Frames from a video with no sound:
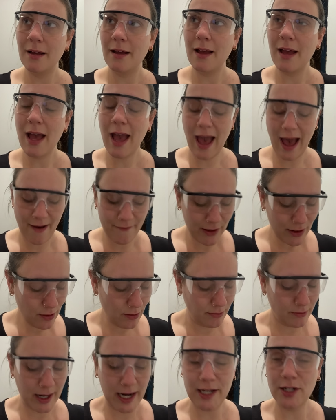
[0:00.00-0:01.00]
Having the
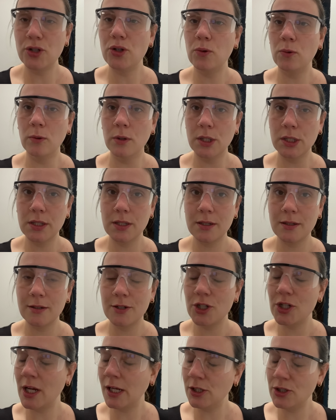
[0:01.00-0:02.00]
right tools
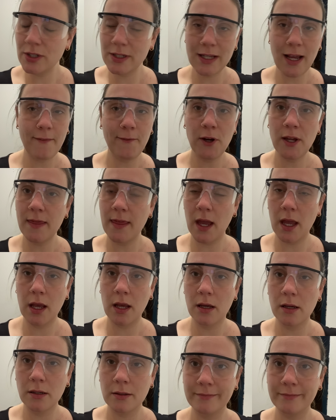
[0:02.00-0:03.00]
changes everything.